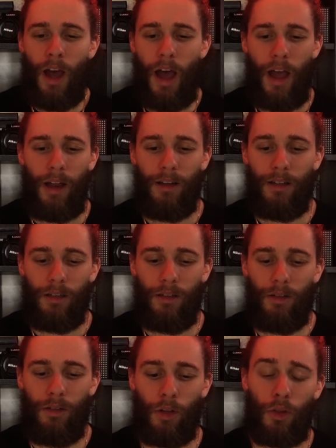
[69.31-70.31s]
And
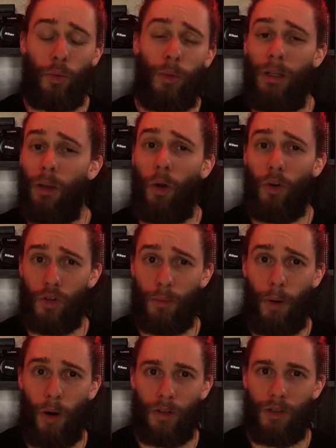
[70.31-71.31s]
the three larger
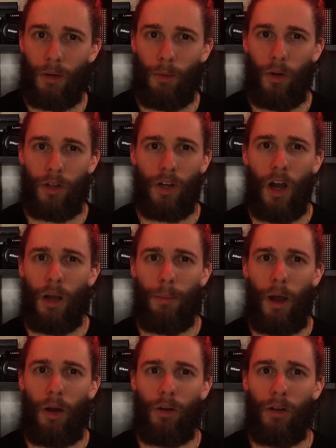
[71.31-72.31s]
parts that I'm going to talk
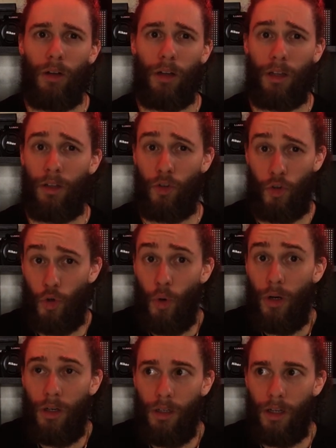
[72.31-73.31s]
about
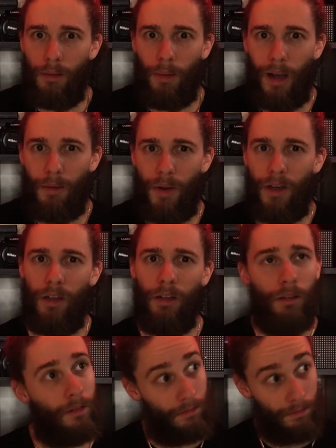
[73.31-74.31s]
should, in my opinion,